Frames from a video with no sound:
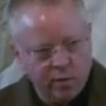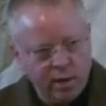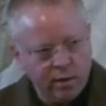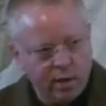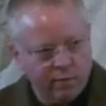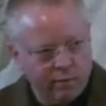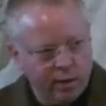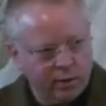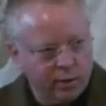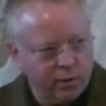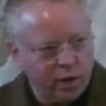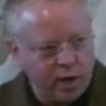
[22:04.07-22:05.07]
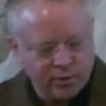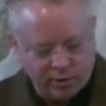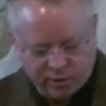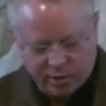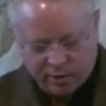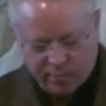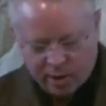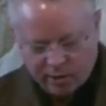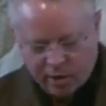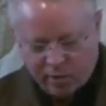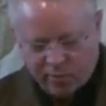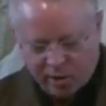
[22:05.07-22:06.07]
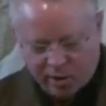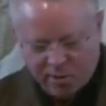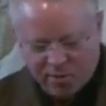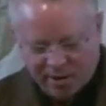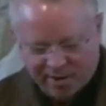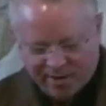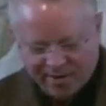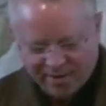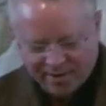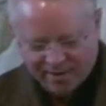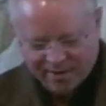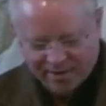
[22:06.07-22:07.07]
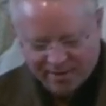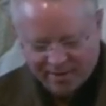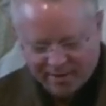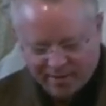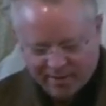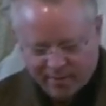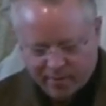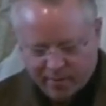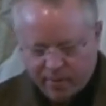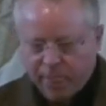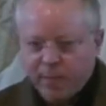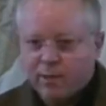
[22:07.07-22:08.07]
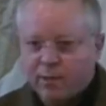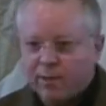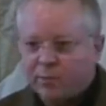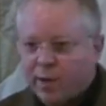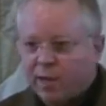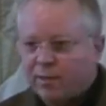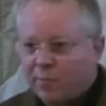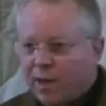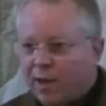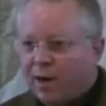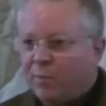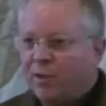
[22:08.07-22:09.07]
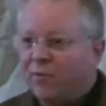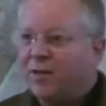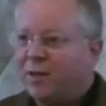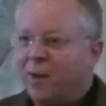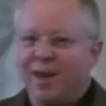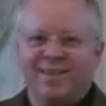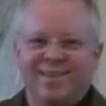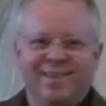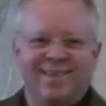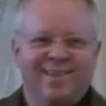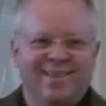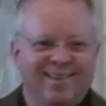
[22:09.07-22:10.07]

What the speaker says: relive these injustices, myself included, this is meant to be an uplifting message.